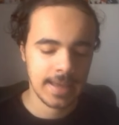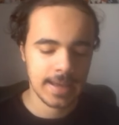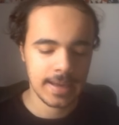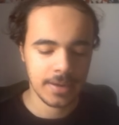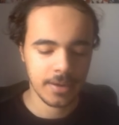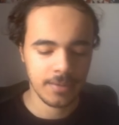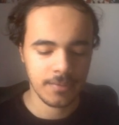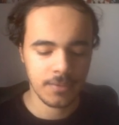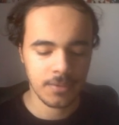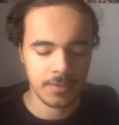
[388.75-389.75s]
and going
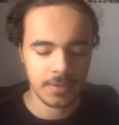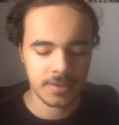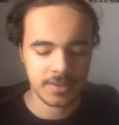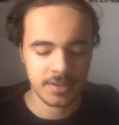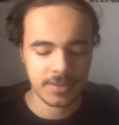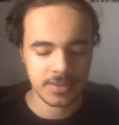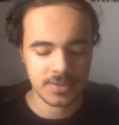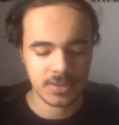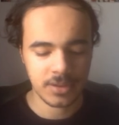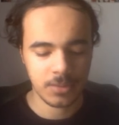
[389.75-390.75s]
forward Fiona side of our
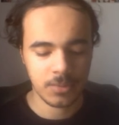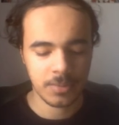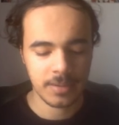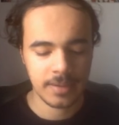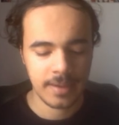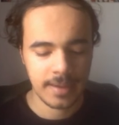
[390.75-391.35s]
side will be